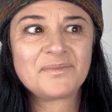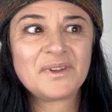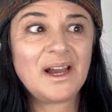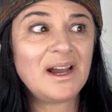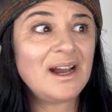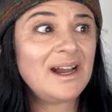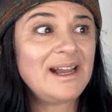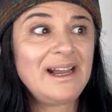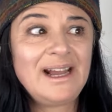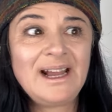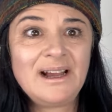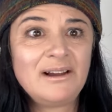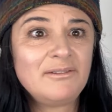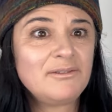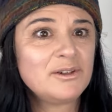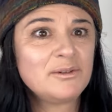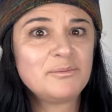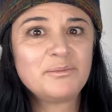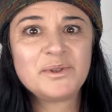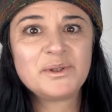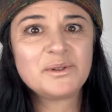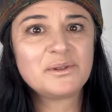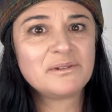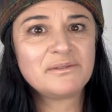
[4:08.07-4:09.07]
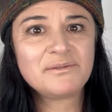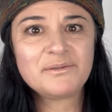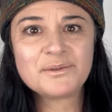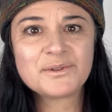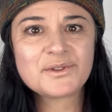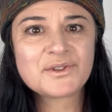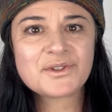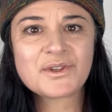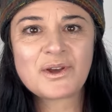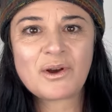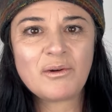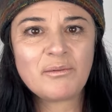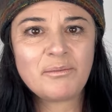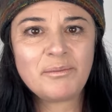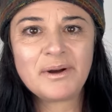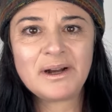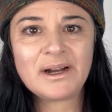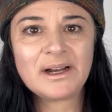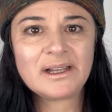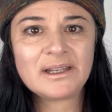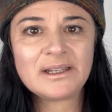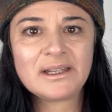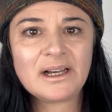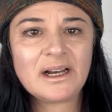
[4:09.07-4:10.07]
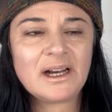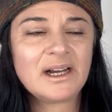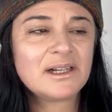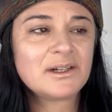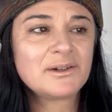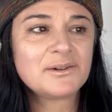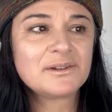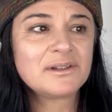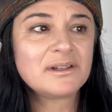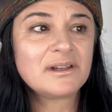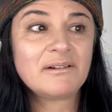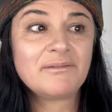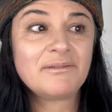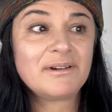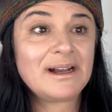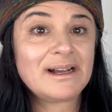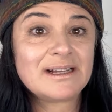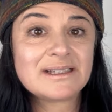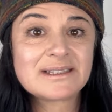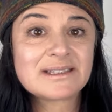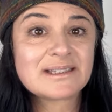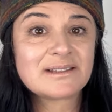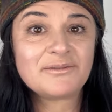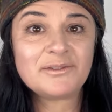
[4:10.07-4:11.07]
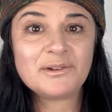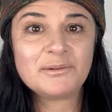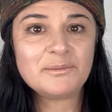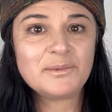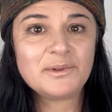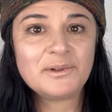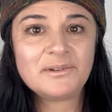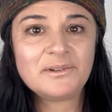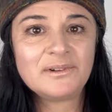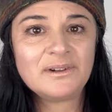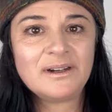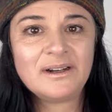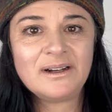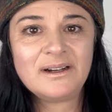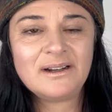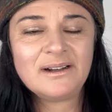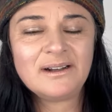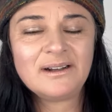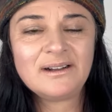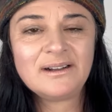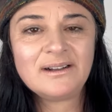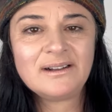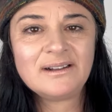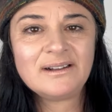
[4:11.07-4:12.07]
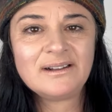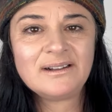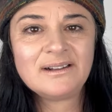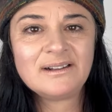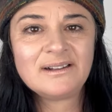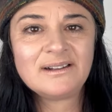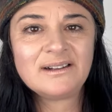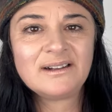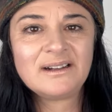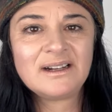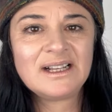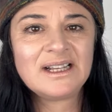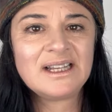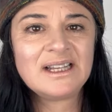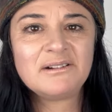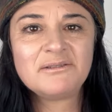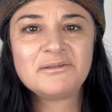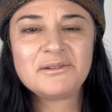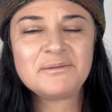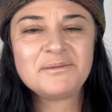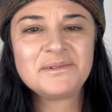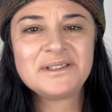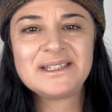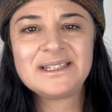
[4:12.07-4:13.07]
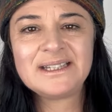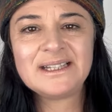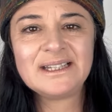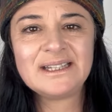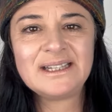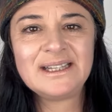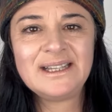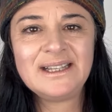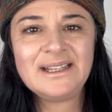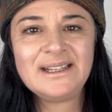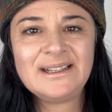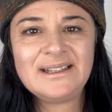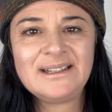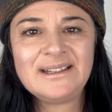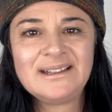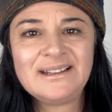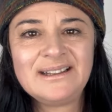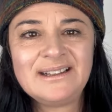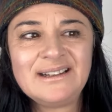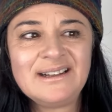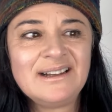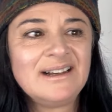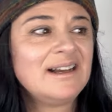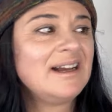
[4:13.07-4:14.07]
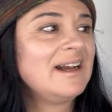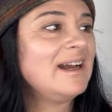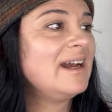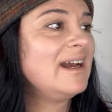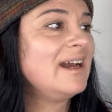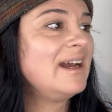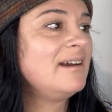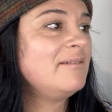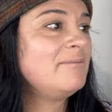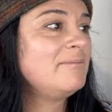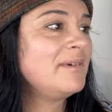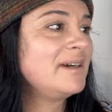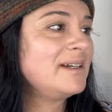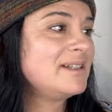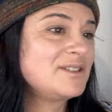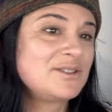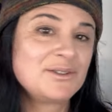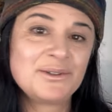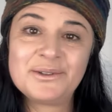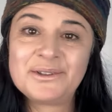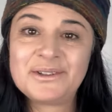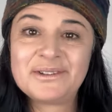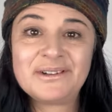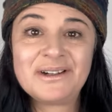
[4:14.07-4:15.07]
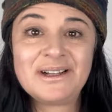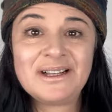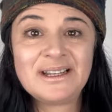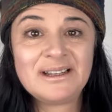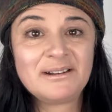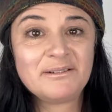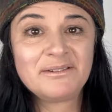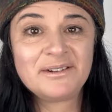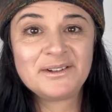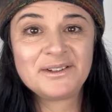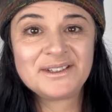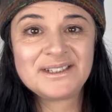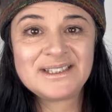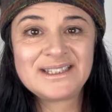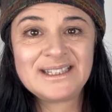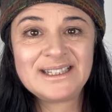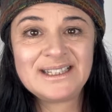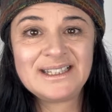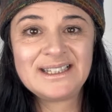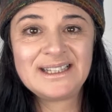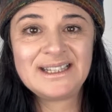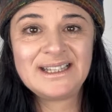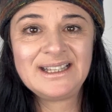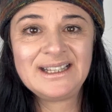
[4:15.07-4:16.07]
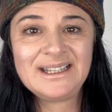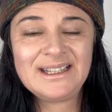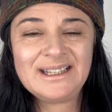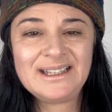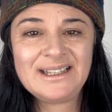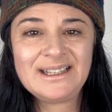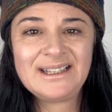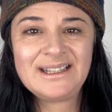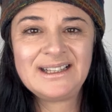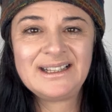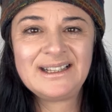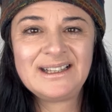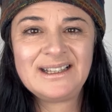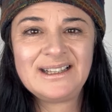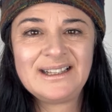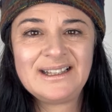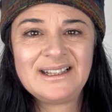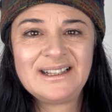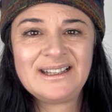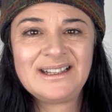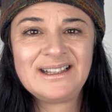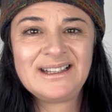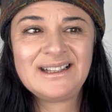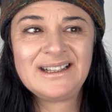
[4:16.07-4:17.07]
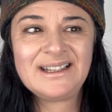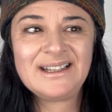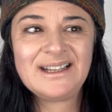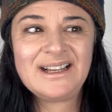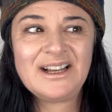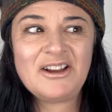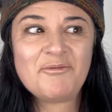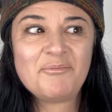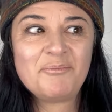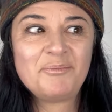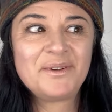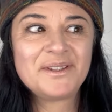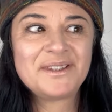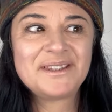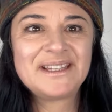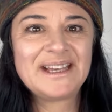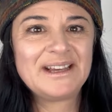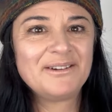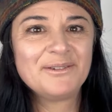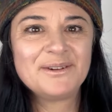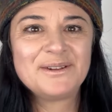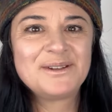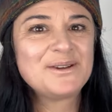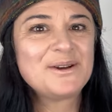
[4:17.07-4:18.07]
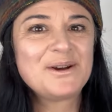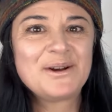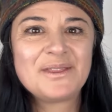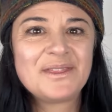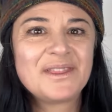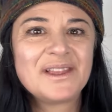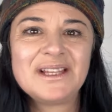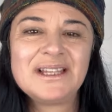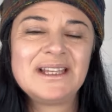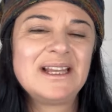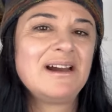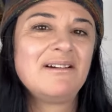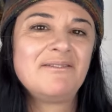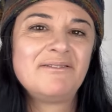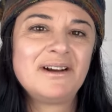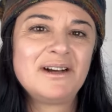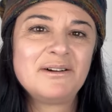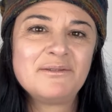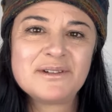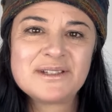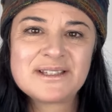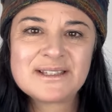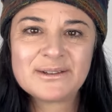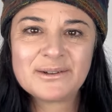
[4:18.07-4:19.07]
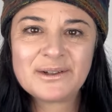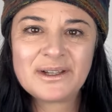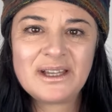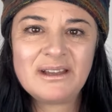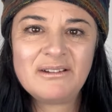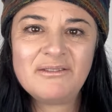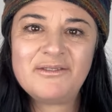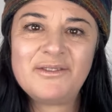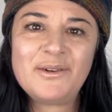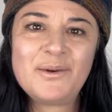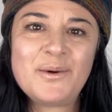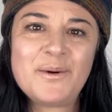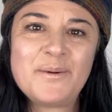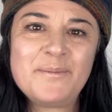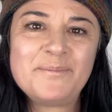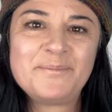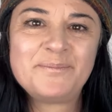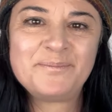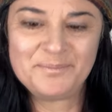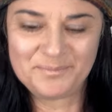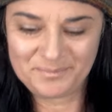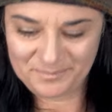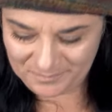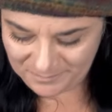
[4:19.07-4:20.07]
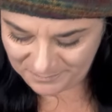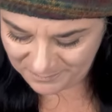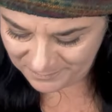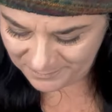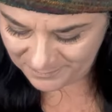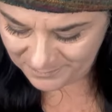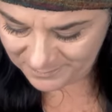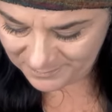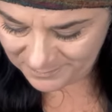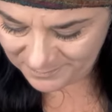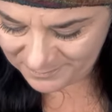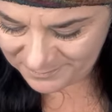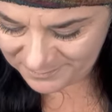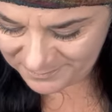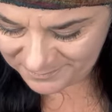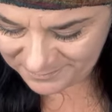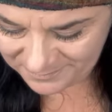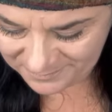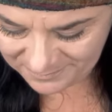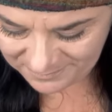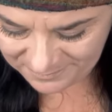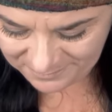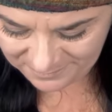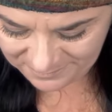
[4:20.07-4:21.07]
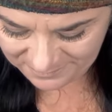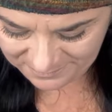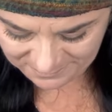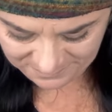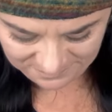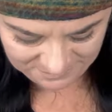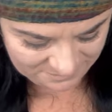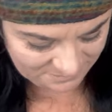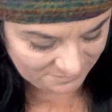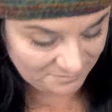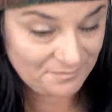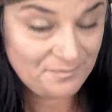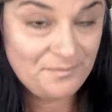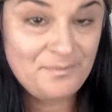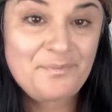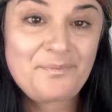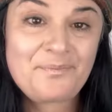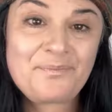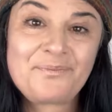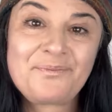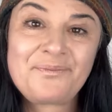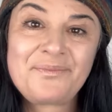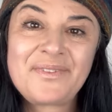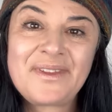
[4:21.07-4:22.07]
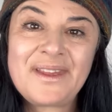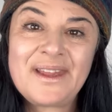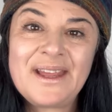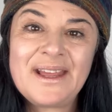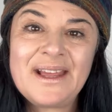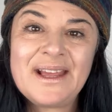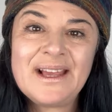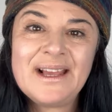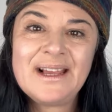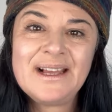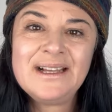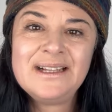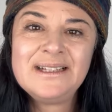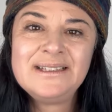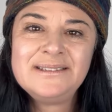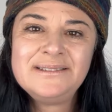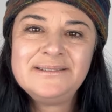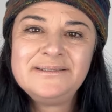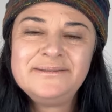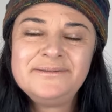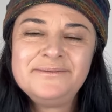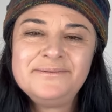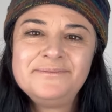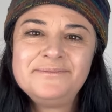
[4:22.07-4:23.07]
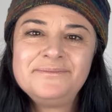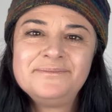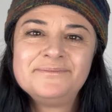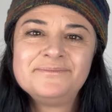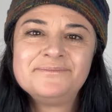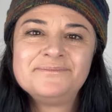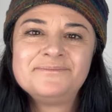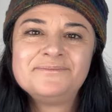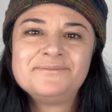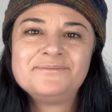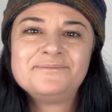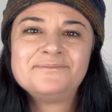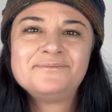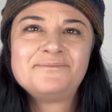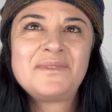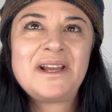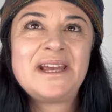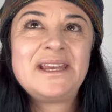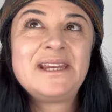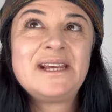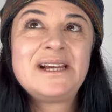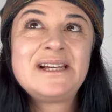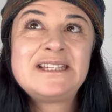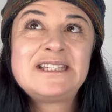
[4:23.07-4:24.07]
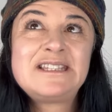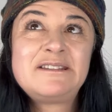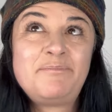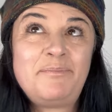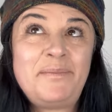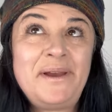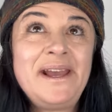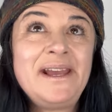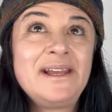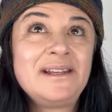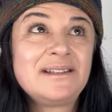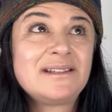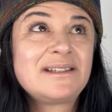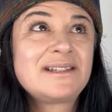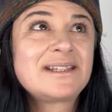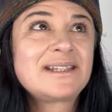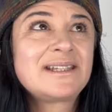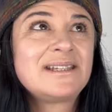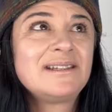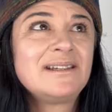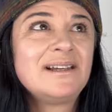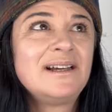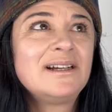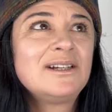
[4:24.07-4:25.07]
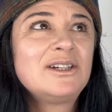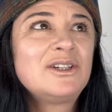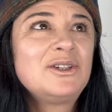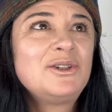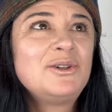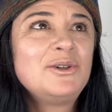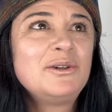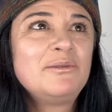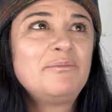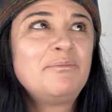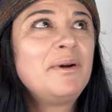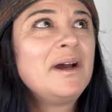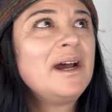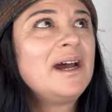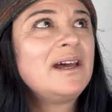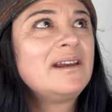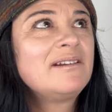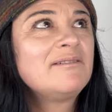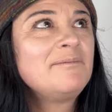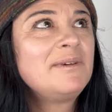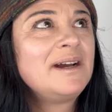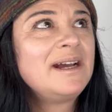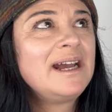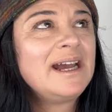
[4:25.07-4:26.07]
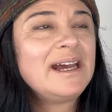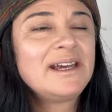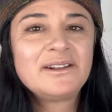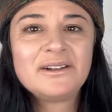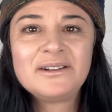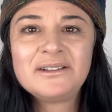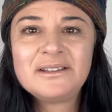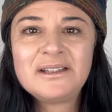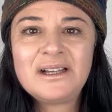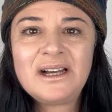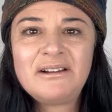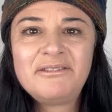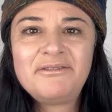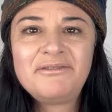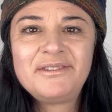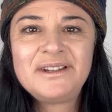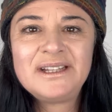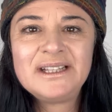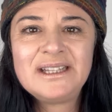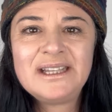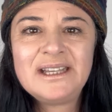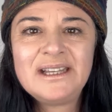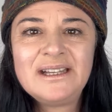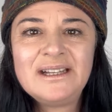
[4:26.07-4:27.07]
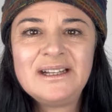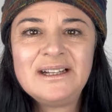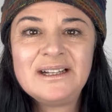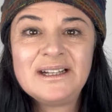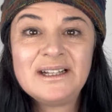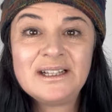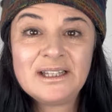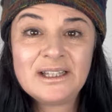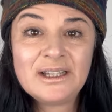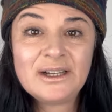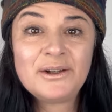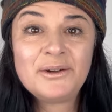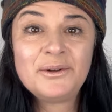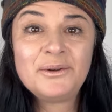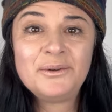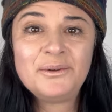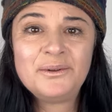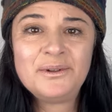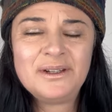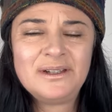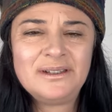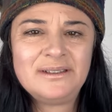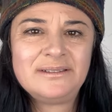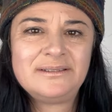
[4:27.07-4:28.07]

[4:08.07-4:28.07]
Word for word: I have a beautiful soul partner. I couldn't have asked for more. I love him dearly. And my daughter, I love her dearly. But they were not the love I was looking for. And I spent a good part of my adult life feeling alone